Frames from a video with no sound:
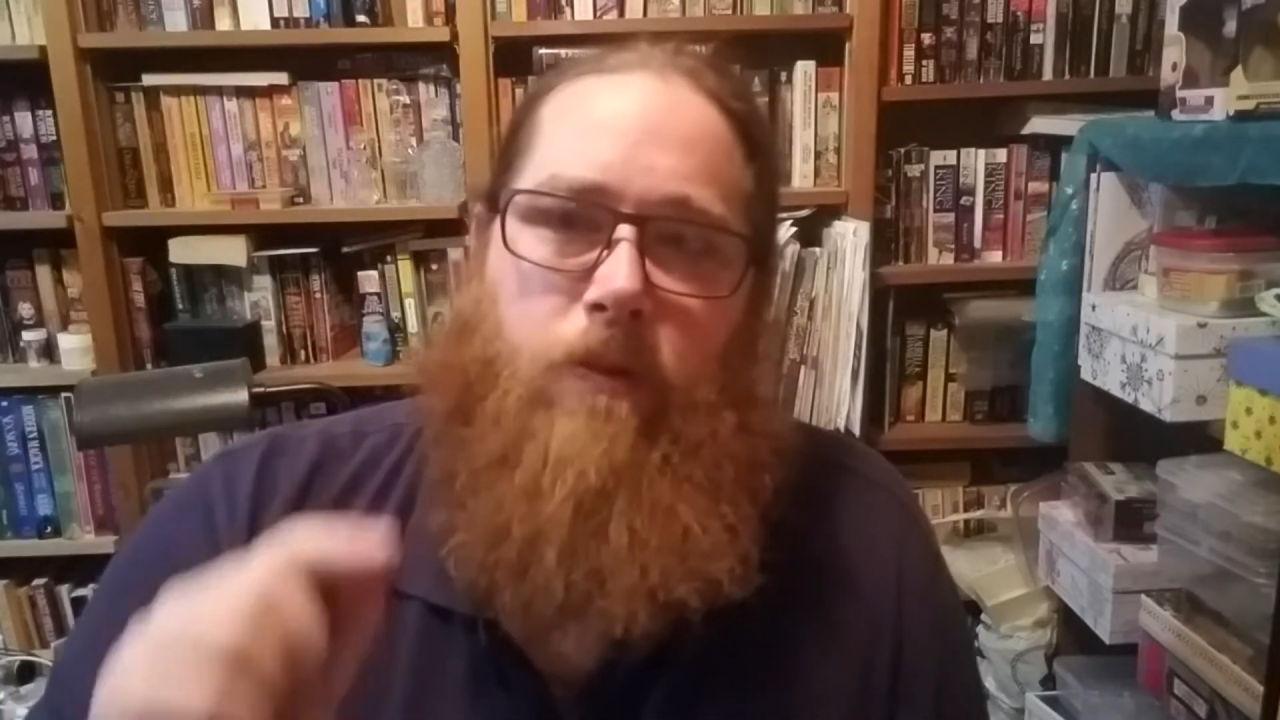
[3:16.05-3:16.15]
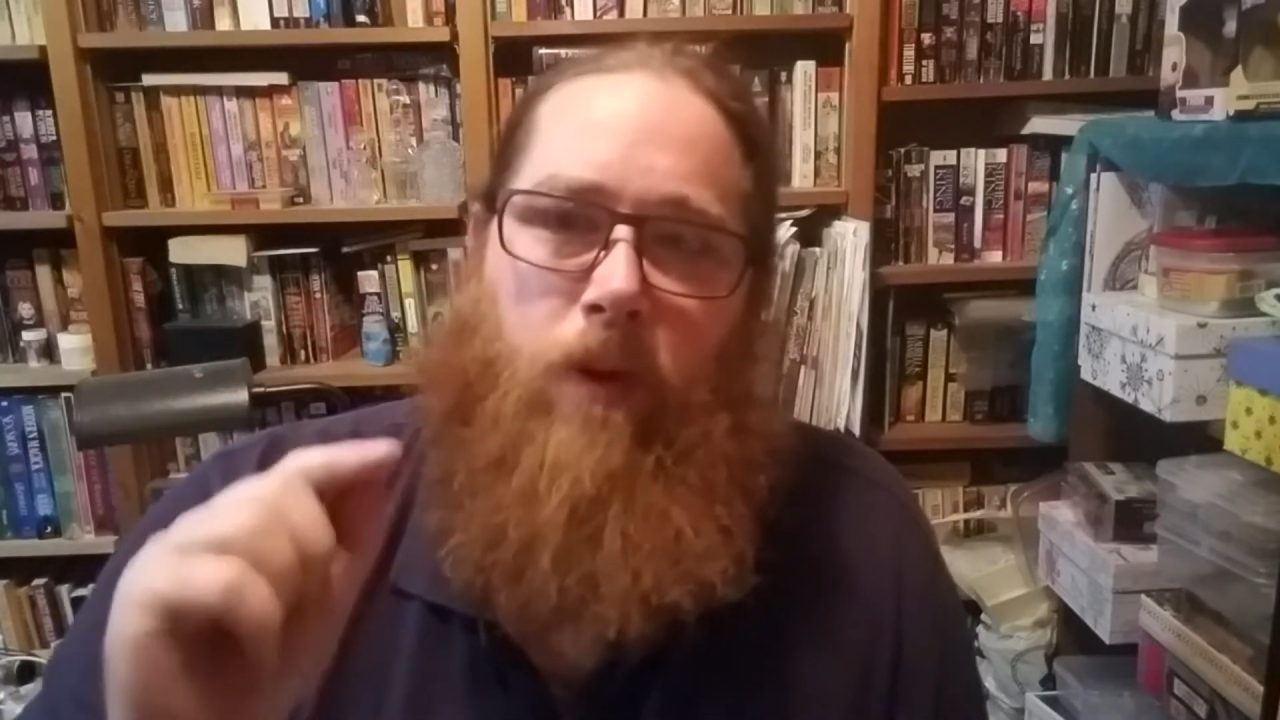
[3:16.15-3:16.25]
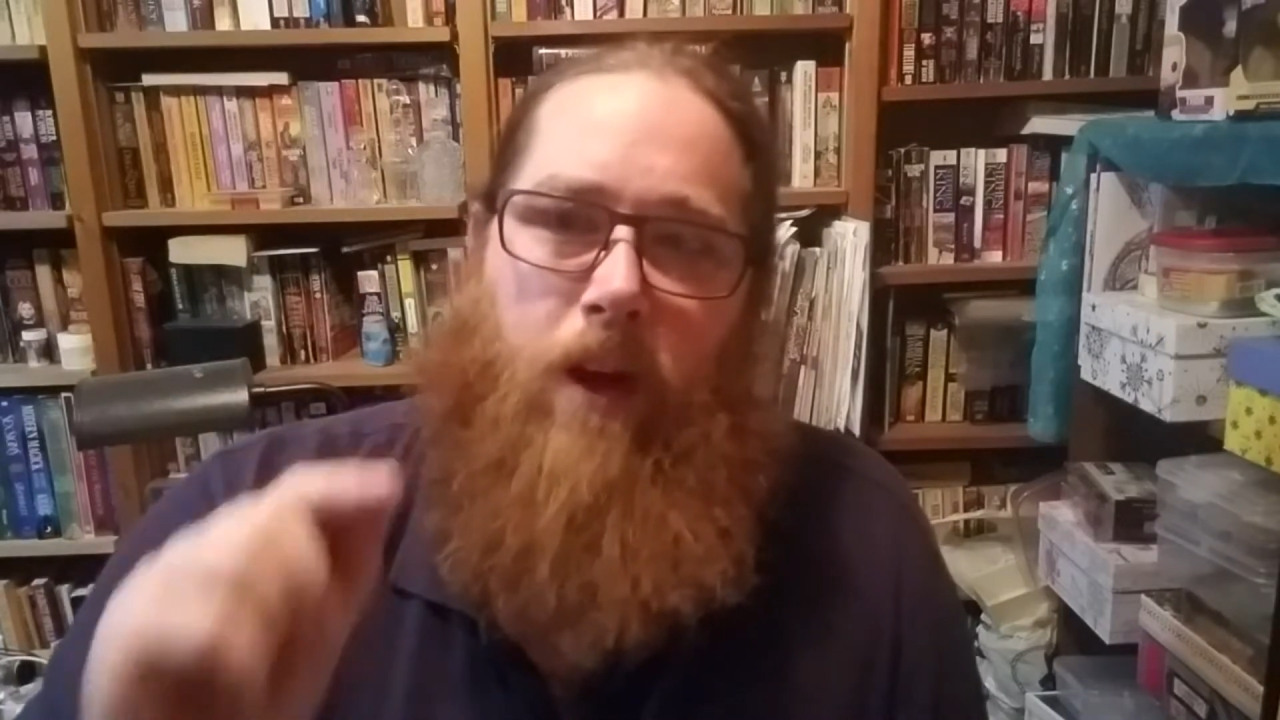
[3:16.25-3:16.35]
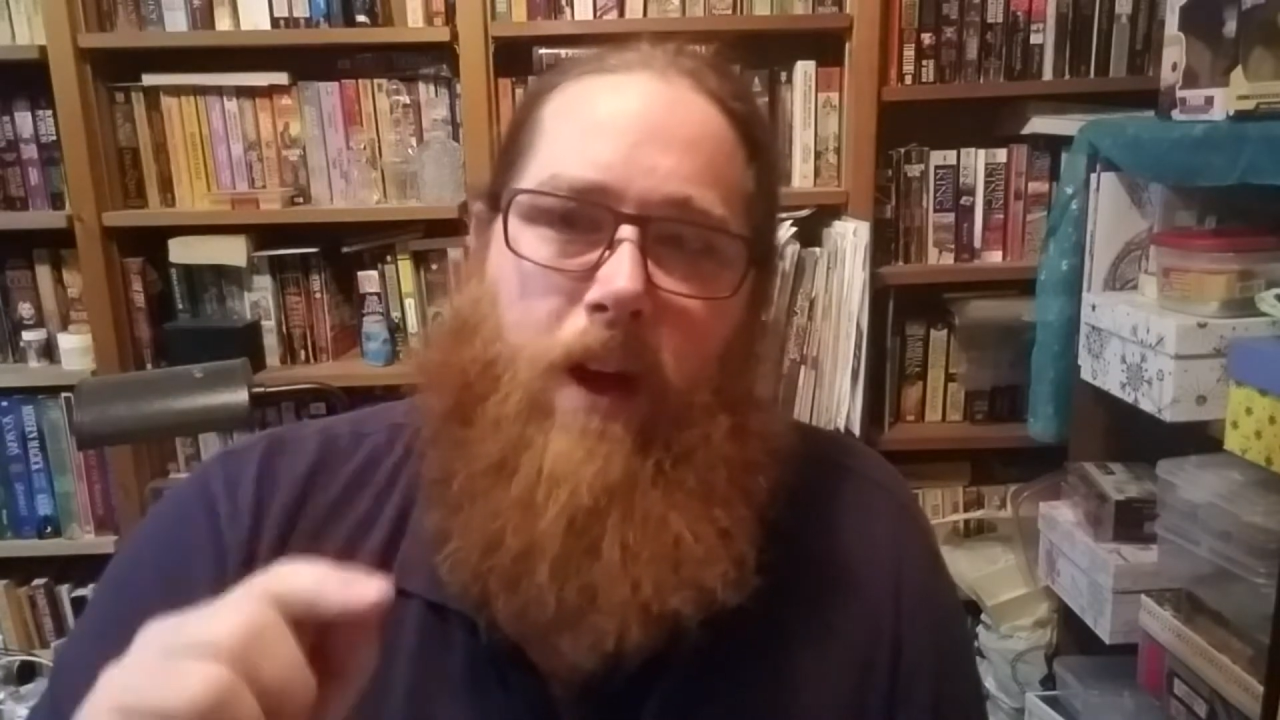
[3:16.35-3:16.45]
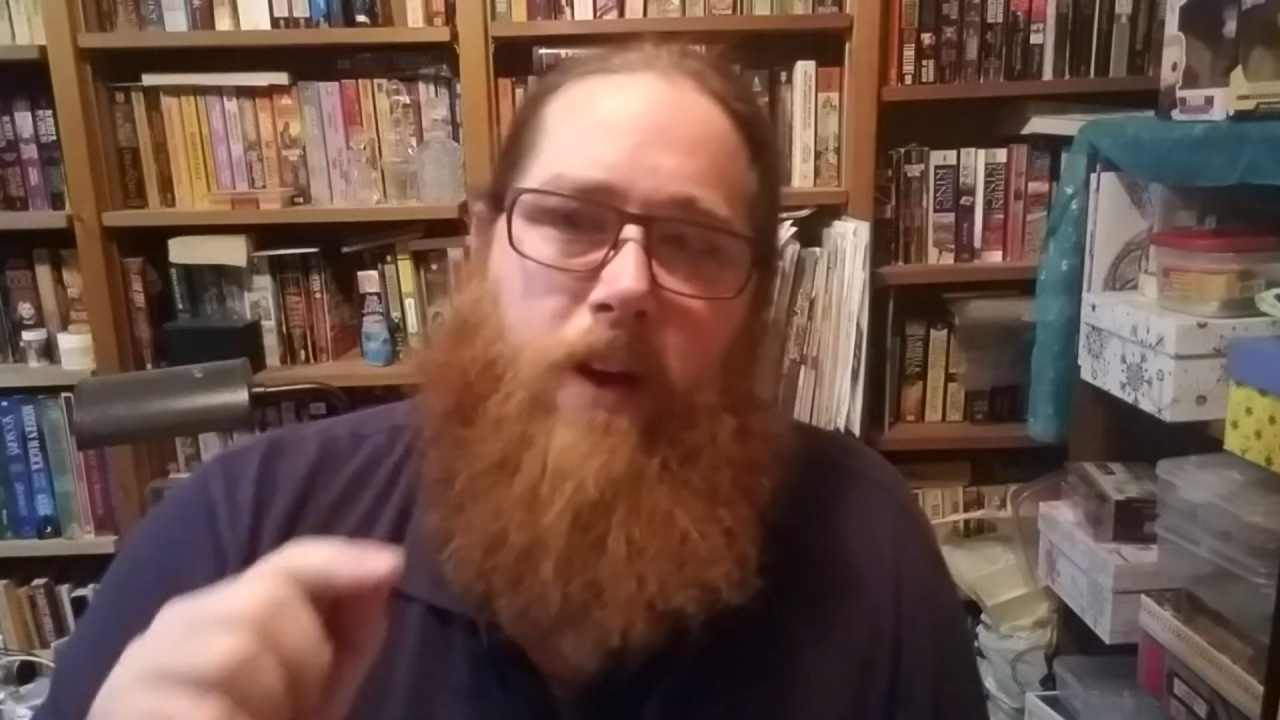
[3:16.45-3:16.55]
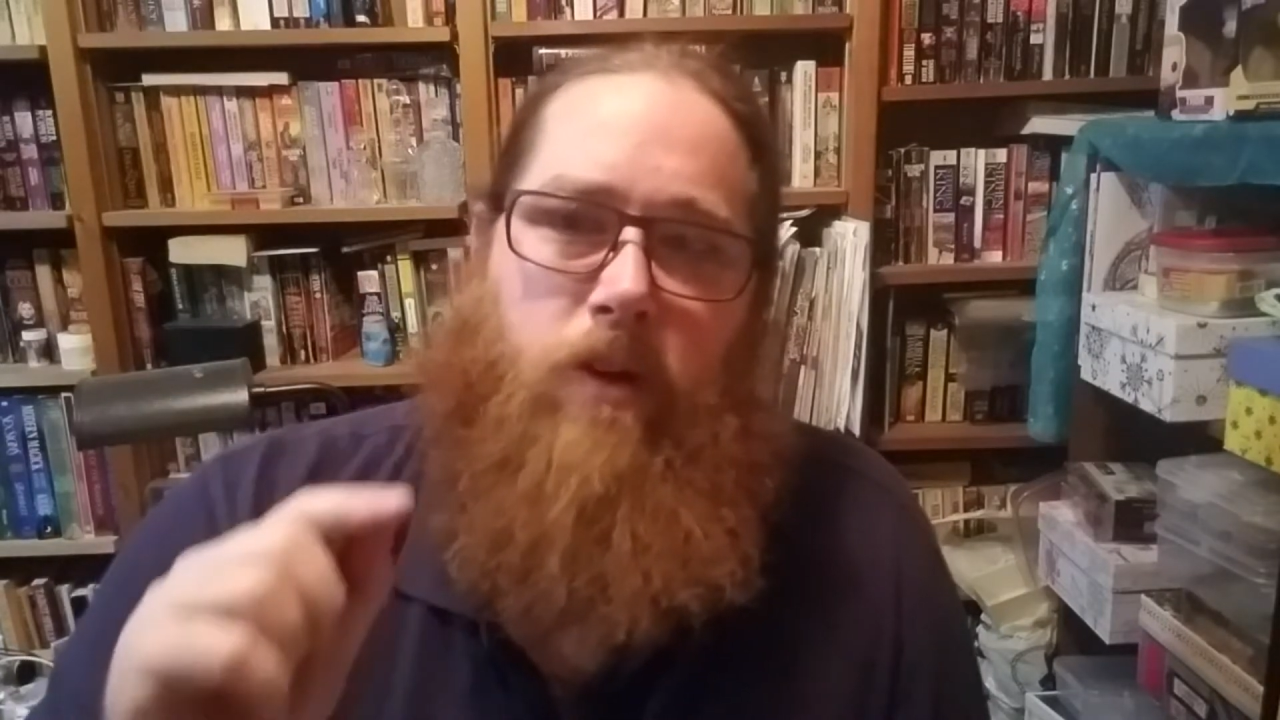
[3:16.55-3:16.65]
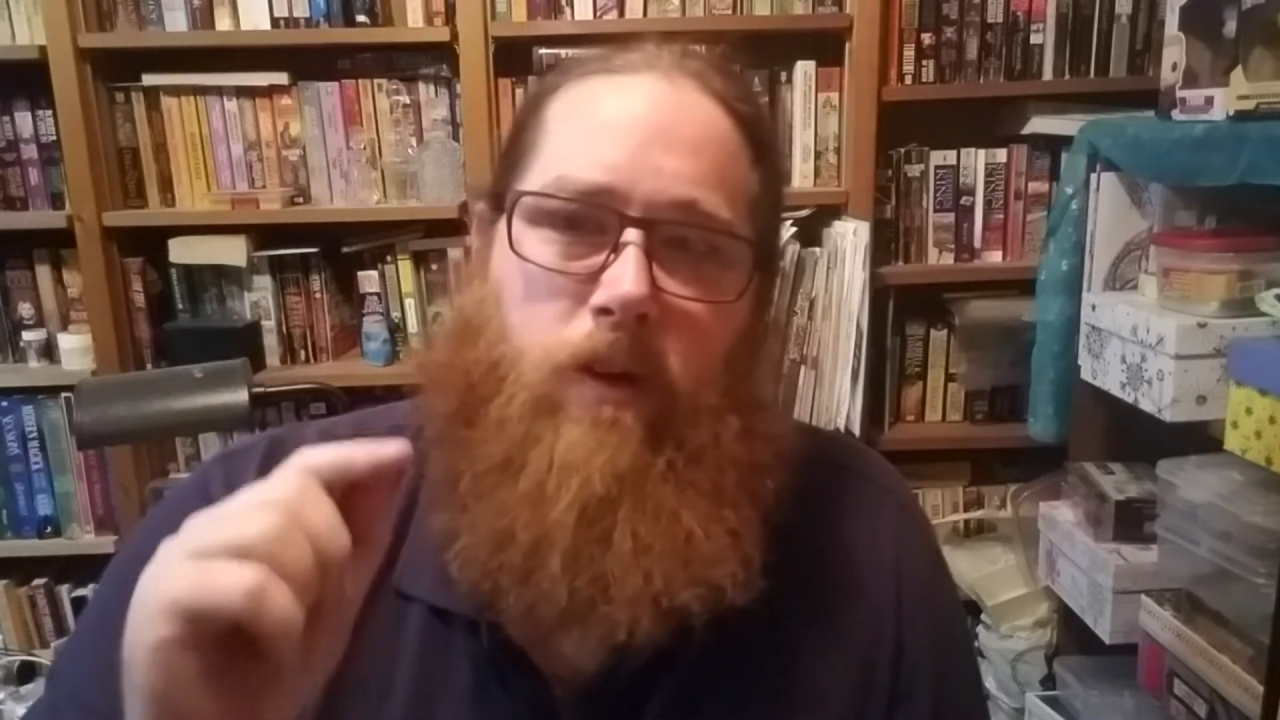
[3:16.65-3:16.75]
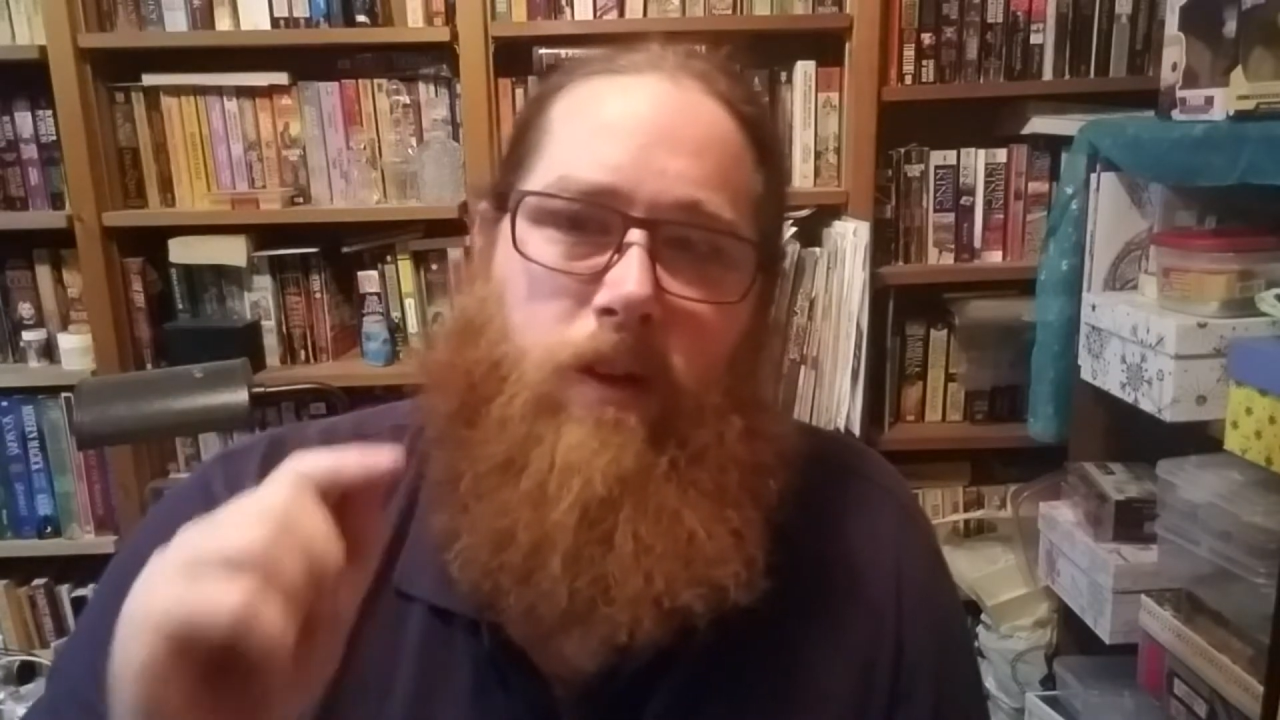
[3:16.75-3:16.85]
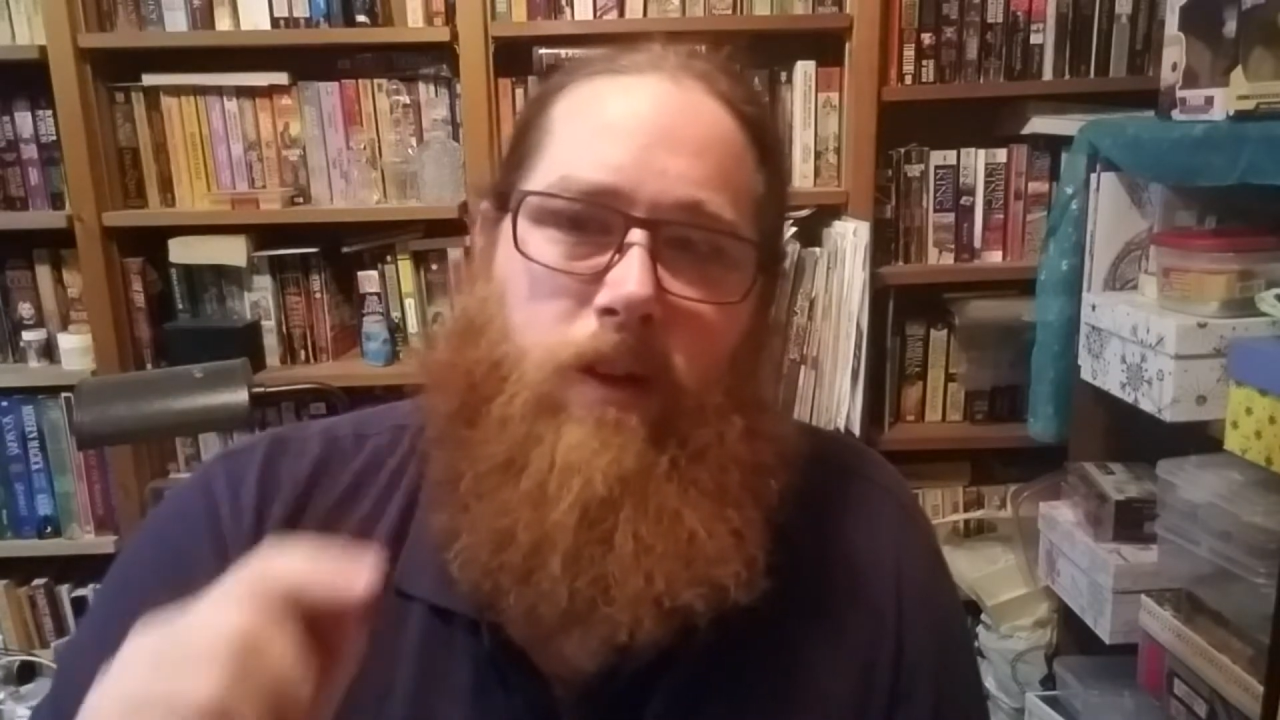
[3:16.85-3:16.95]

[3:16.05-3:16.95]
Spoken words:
will actually